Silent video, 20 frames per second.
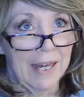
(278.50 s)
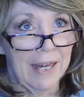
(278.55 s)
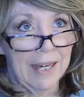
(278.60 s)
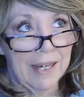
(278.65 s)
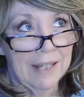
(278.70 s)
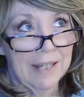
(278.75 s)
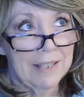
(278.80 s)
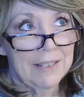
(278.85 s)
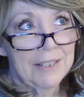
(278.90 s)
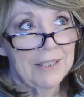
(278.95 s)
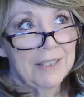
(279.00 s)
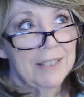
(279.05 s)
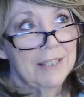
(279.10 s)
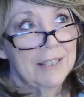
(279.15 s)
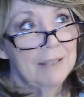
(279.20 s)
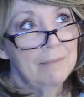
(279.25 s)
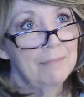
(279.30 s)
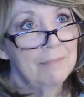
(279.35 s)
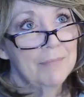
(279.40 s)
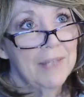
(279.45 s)
And
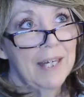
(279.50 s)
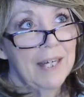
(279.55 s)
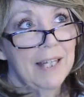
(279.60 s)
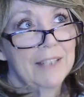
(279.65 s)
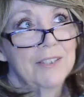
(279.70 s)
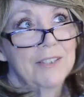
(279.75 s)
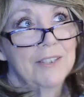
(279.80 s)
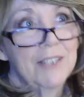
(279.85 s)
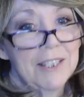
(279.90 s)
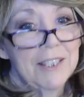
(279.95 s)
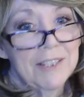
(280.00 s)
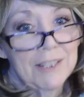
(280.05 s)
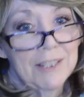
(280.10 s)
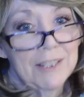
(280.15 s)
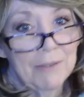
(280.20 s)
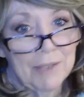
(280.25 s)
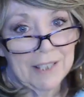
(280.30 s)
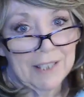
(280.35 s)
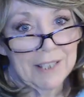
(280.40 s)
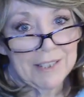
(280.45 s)
um, yeah, so let's
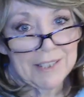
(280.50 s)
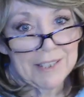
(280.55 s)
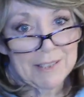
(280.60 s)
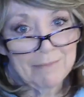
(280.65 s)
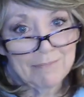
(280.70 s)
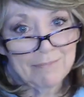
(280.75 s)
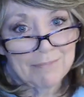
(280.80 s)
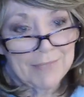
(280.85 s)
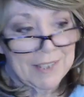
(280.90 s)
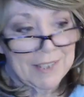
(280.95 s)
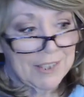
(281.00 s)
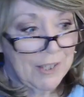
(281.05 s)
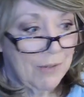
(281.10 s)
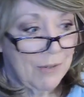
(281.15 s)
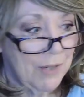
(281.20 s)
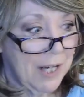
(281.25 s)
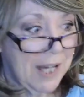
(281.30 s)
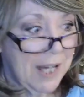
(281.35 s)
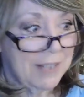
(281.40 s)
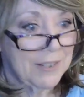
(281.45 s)
see what else is
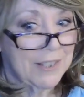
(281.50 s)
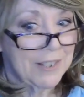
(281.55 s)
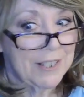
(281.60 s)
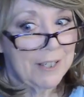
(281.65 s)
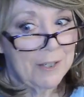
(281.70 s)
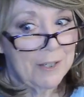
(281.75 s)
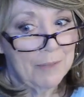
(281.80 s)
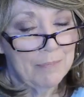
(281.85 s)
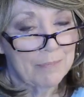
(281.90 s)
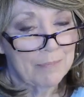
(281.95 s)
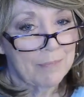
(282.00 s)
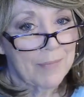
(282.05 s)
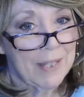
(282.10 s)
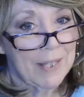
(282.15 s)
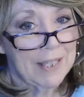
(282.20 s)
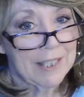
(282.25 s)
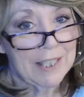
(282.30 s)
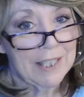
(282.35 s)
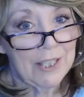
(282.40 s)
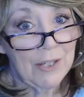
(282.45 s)
going on. So,
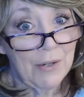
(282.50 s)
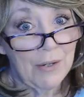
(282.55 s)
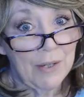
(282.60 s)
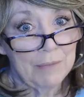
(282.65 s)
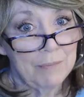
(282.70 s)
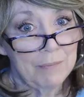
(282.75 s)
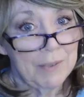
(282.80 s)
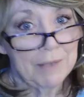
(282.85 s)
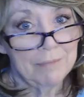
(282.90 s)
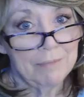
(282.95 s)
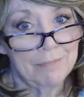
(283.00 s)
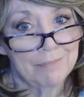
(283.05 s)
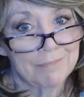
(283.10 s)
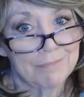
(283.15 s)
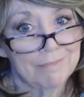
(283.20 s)
you know, I've been